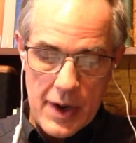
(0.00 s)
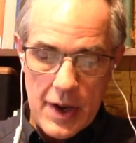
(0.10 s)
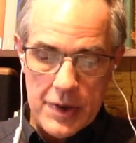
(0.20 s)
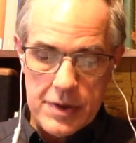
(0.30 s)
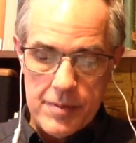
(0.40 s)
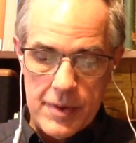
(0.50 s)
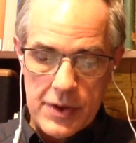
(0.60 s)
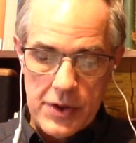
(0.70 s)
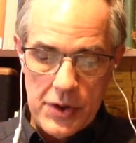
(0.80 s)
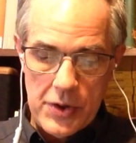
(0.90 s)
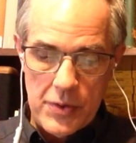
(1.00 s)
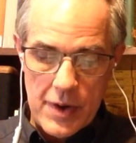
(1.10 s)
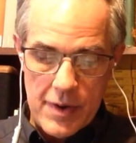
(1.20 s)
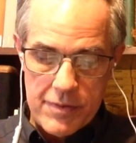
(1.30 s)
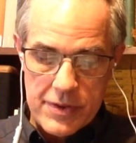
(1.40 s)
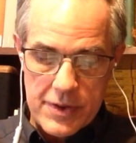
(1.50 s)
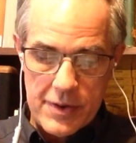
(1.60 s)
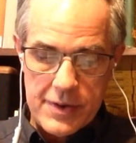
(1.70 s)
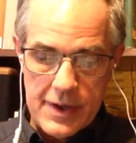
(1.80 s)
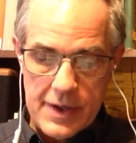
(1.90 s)
ultimate Q of
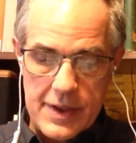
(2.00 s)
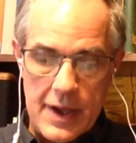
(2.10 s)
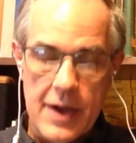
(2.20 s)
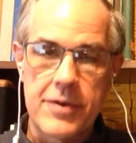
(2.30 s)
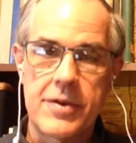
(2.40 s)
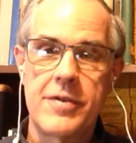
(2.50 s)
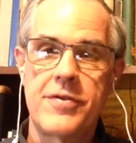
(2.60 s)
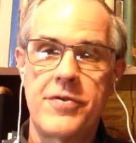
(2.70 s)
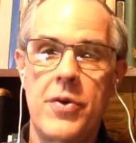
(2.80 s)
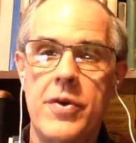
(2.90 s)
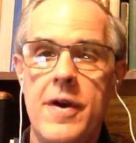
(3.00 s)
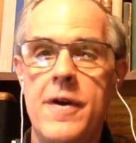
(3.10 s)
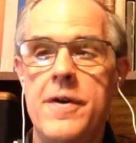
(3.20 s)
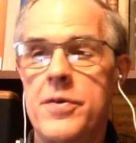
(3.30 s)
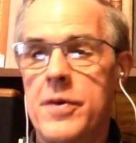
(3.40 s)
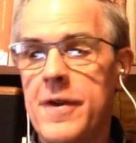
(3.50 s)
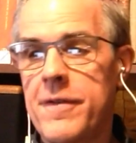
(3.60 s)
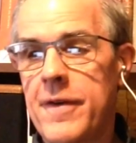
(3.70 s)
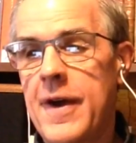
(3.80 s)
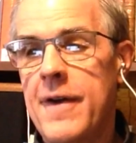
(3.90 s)

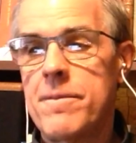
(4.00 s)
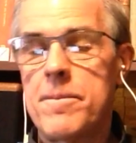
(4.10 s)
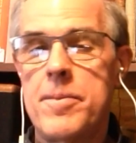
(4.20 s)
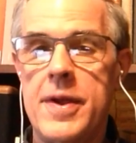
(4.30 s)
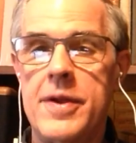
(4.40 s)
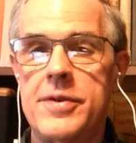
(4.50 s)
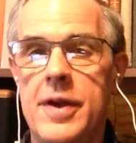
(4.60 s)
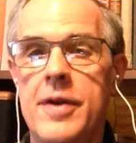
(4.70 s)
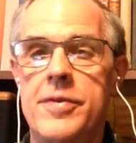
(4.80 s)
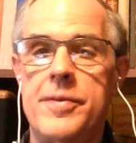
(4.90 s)
13,425 psf.